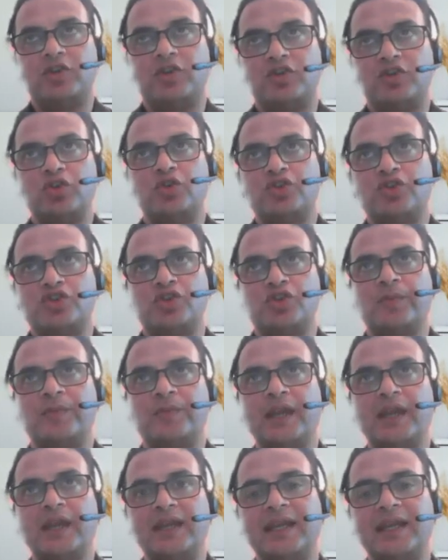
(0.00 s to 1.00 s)
To do so,
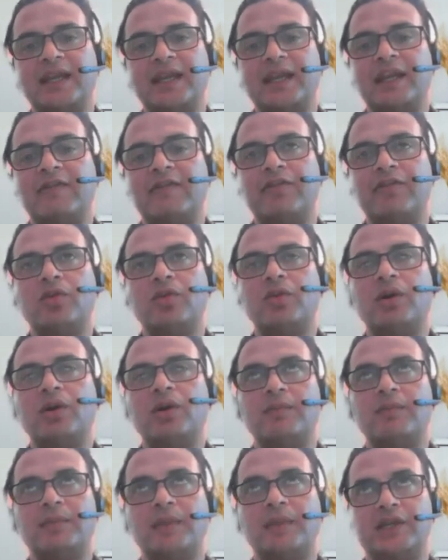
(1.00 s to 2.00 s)
it can give you
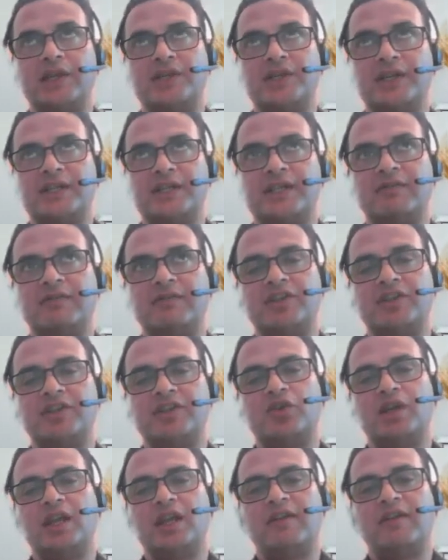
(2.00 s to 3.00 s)
a matrix in which
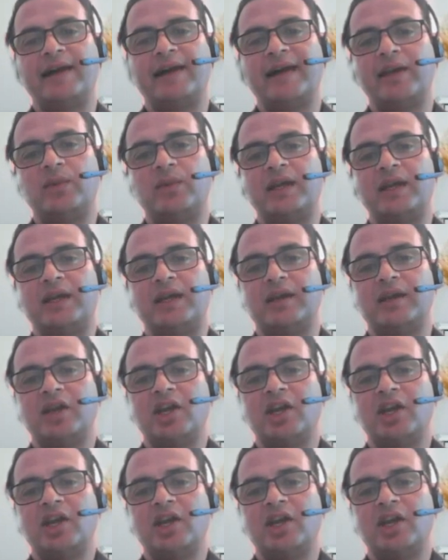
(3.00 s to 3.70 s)
you can evaluate